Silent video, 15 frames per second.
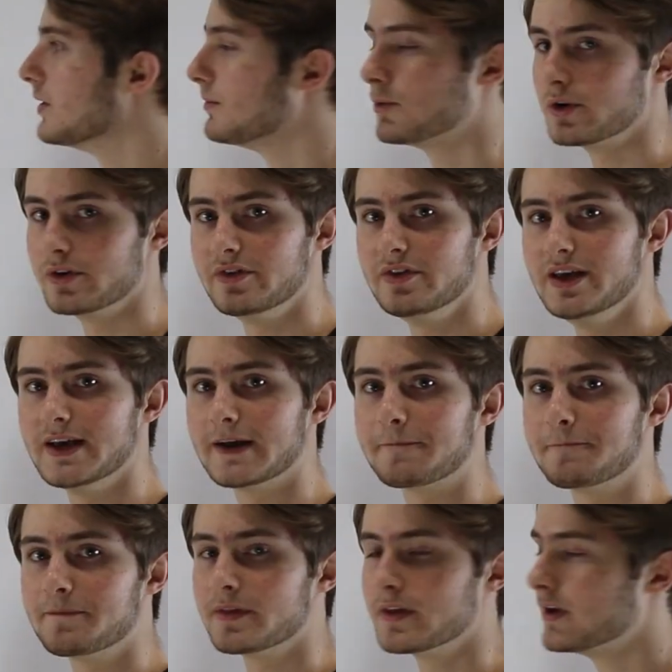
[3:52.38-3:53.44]
one more thing.
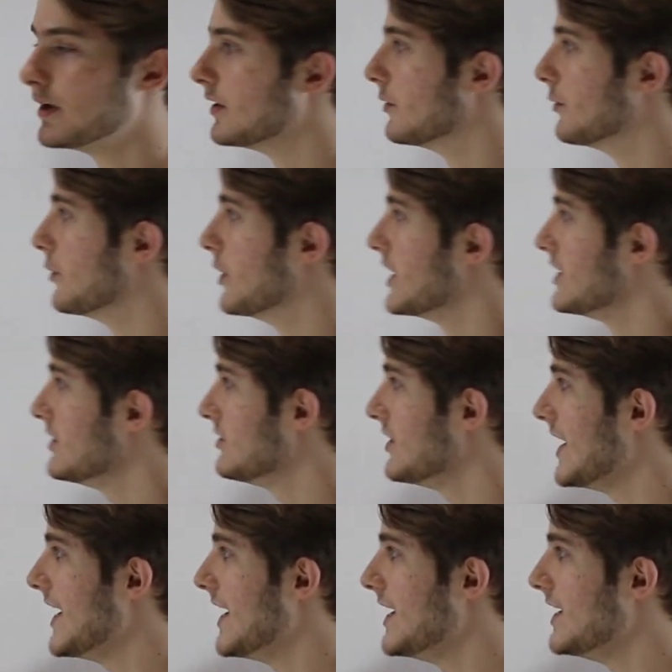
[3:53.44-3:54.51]
What is
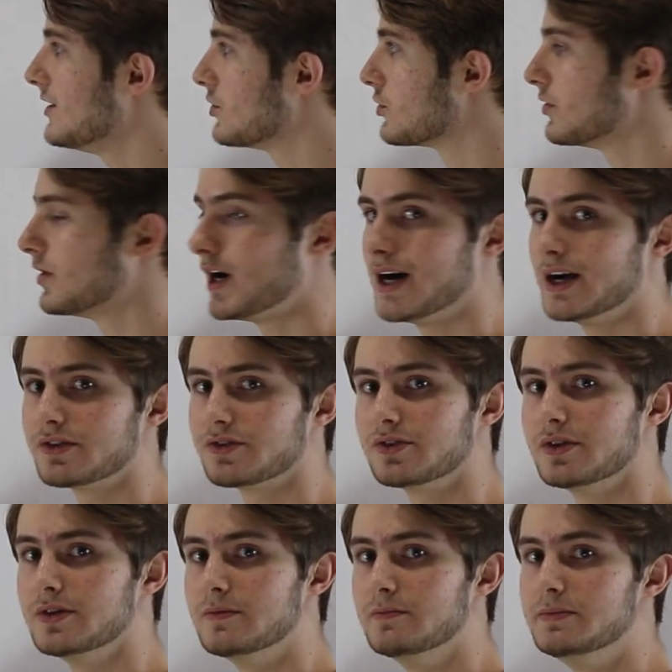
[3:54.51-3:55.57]
A
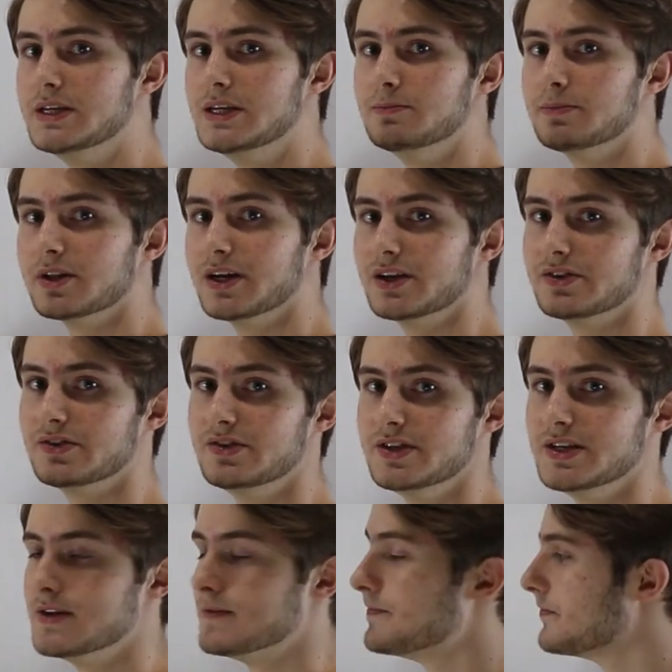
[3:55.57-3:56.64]
cross B plus
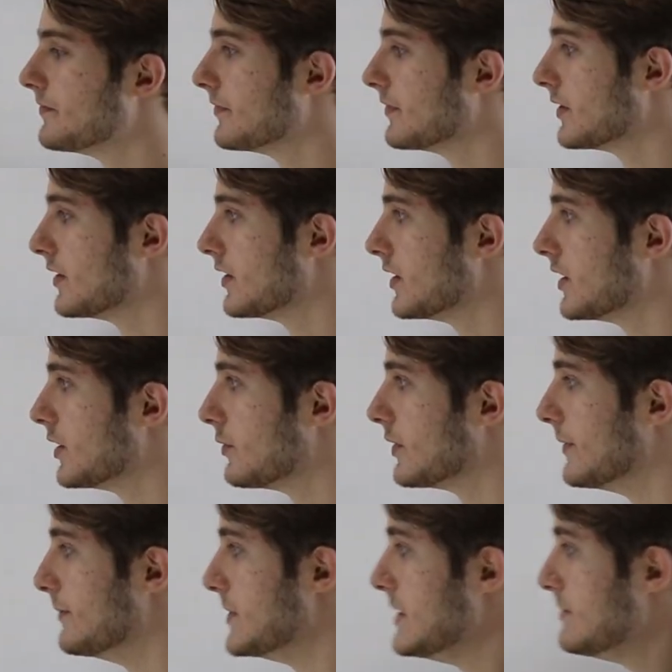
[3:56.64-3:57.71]
C?
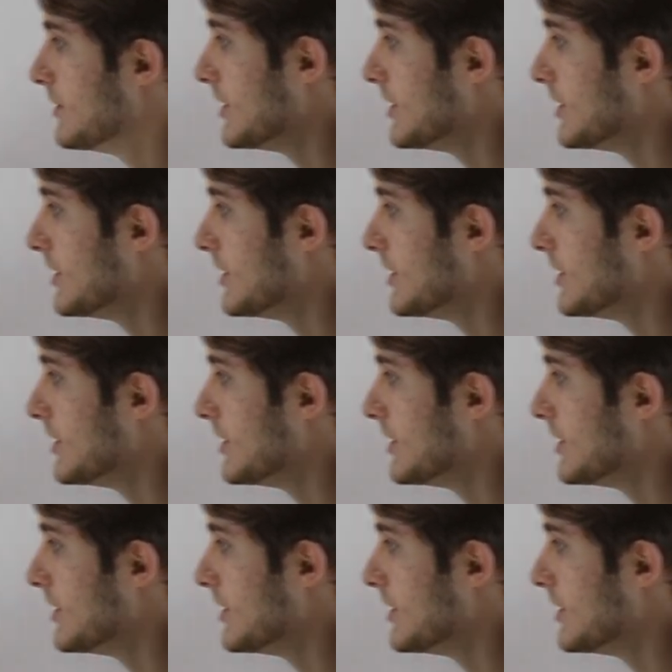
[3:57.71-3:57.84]
Well, B